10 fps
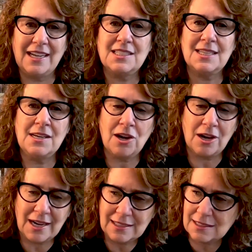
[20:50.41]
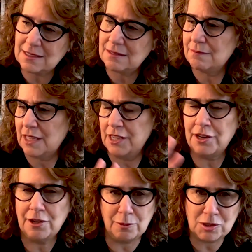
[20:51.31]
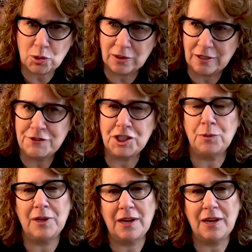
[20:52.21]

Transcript: to not sort of do an